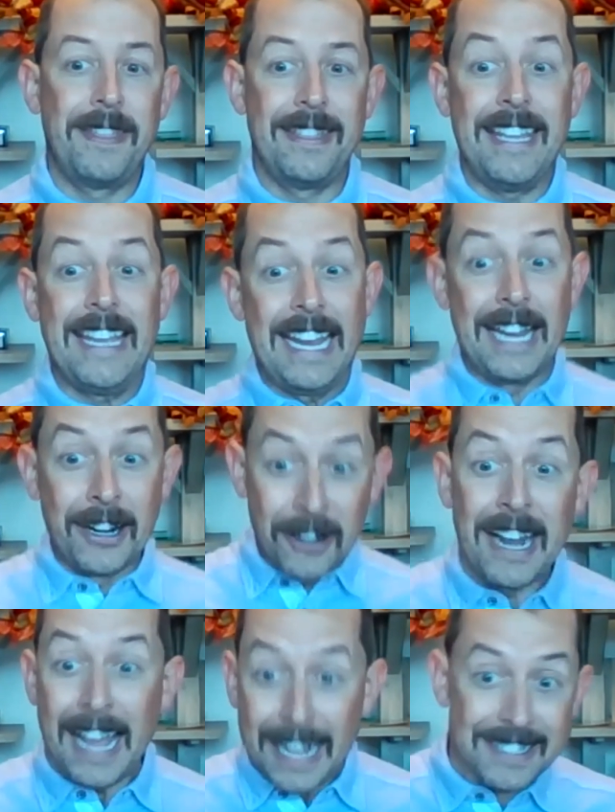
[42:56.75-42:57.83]
the
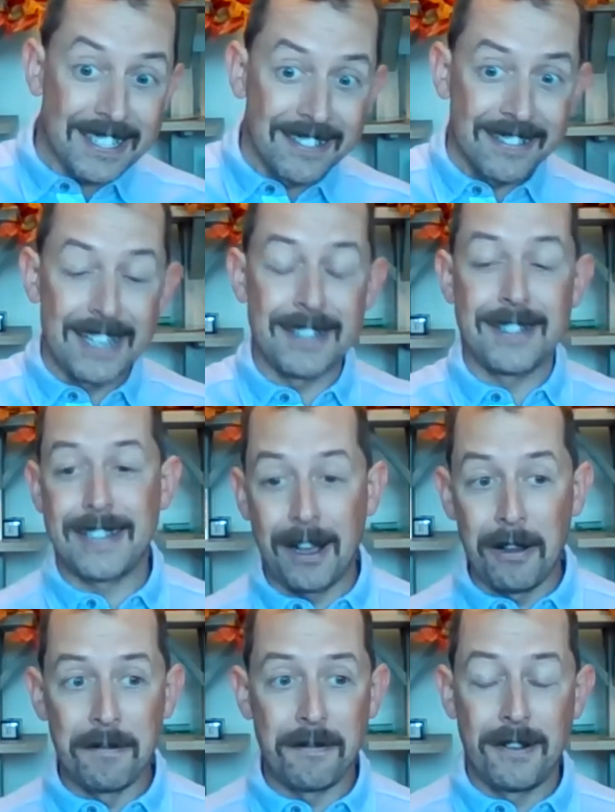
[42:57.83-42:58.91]
internet
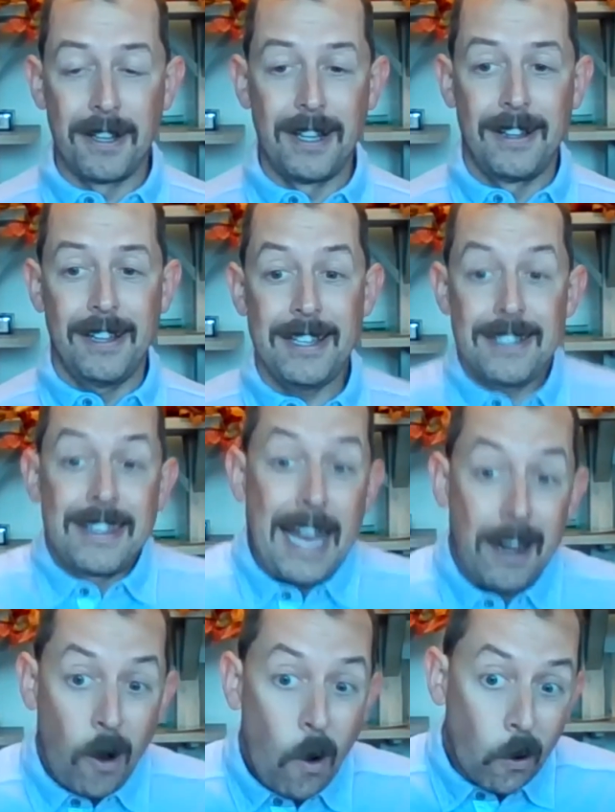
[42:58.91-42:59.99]
itself isn't
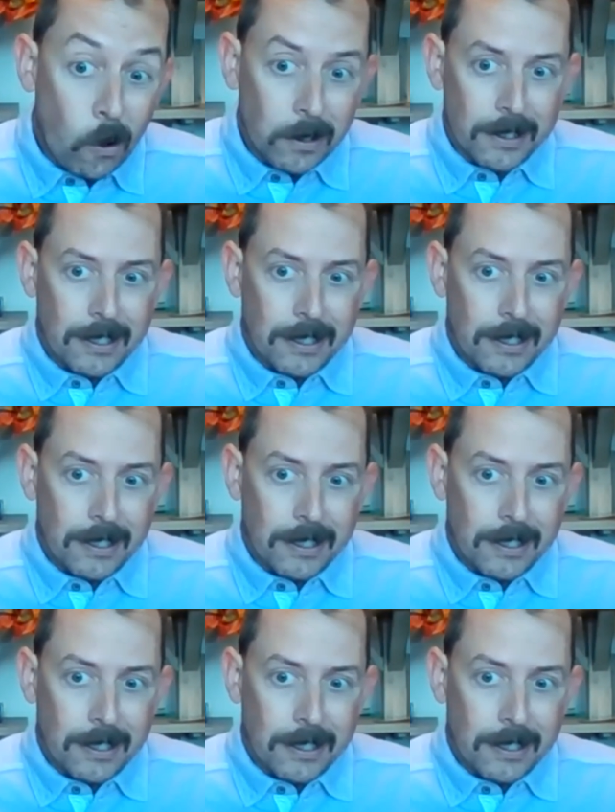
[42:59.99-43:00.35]
that old.